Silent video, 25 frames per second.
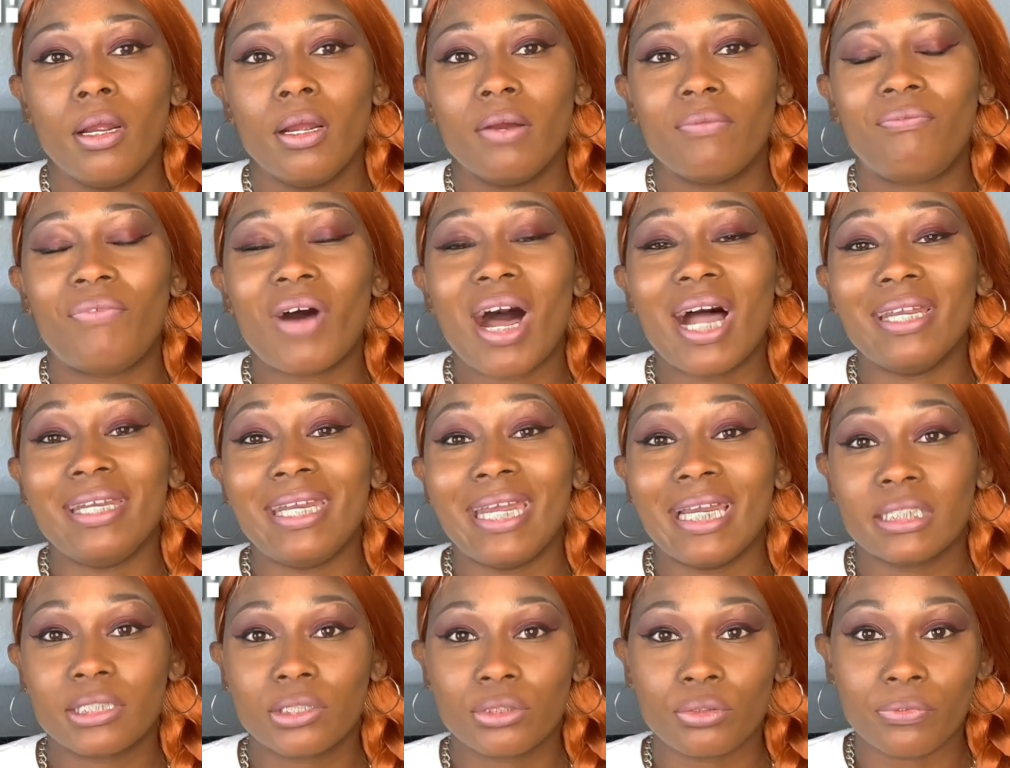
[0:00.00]

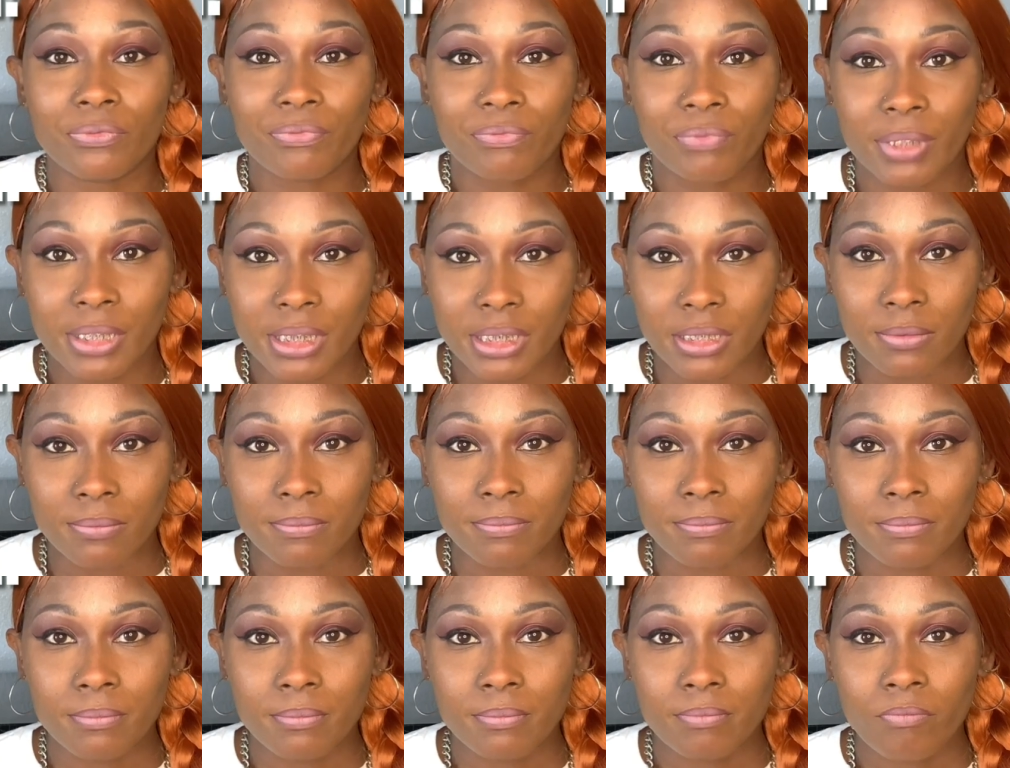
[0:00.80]
financial freedom.
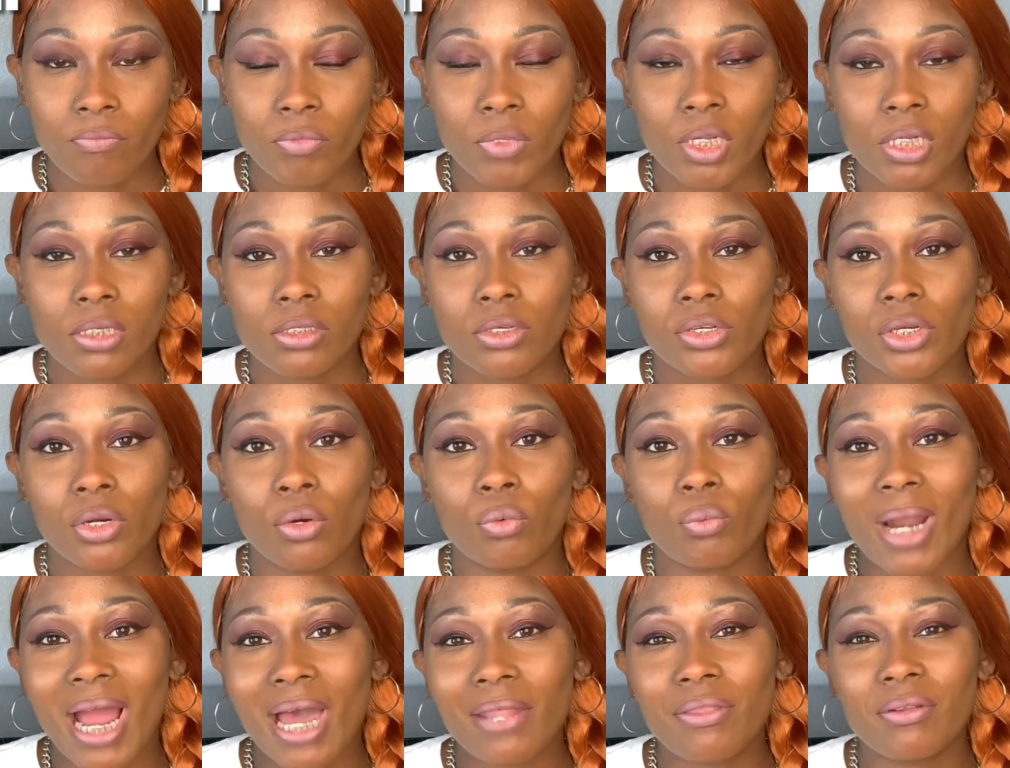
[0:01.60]
So
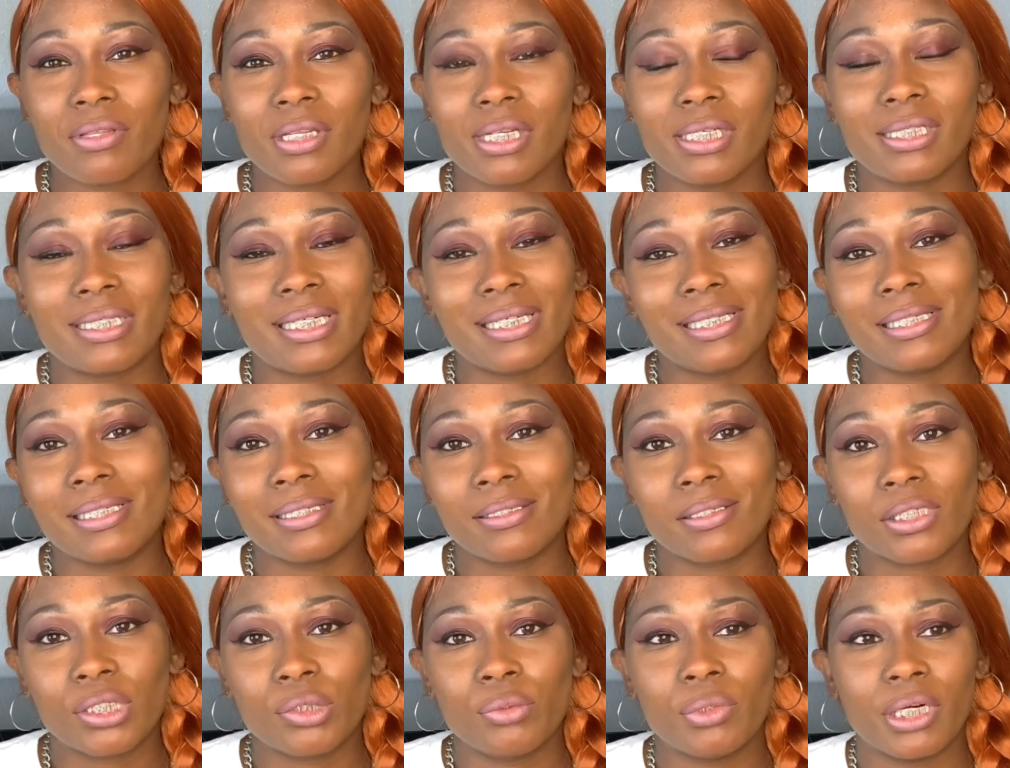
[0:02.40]
rather than getting
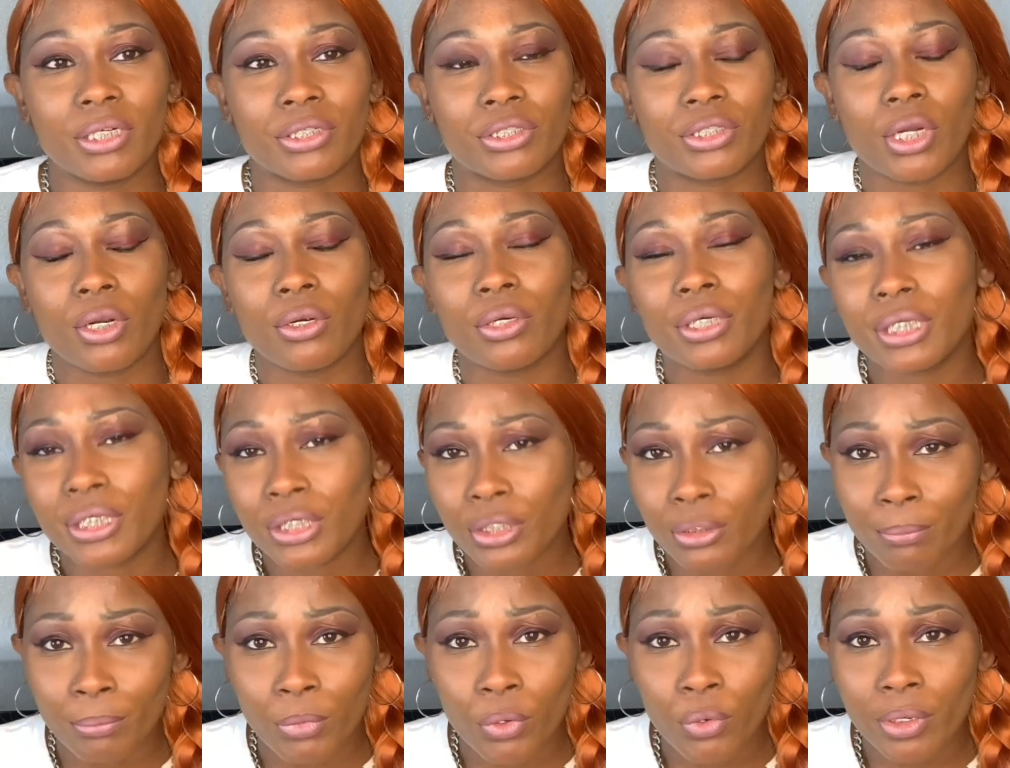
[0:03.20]
into a
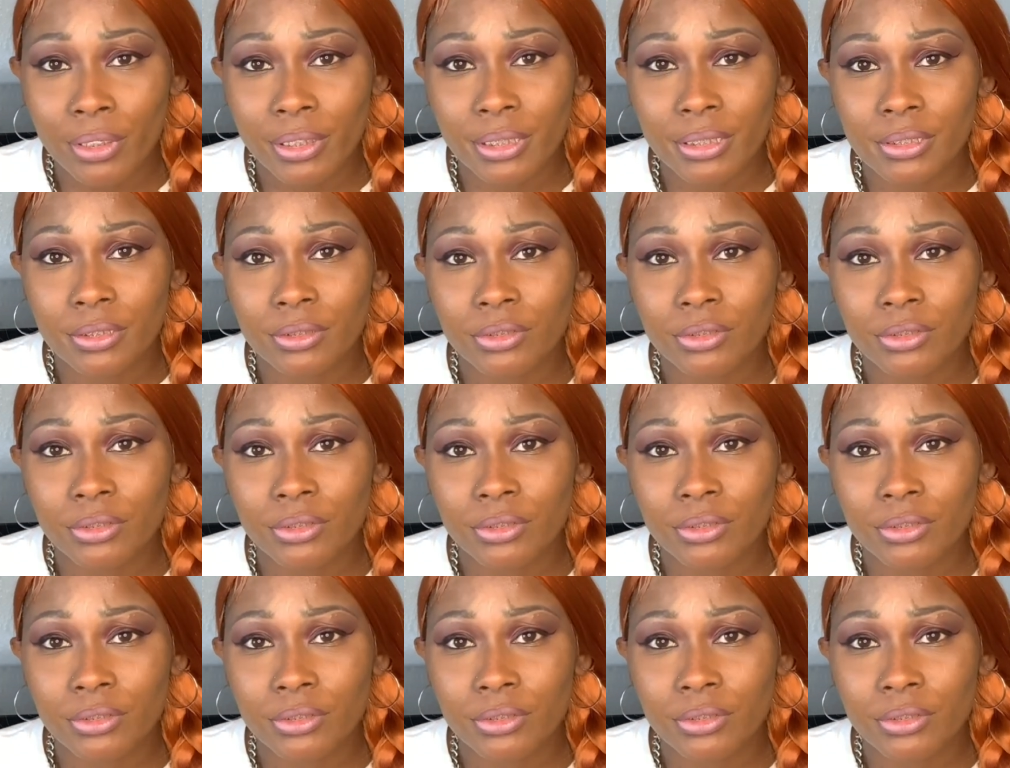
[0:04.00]
30-year mortgage,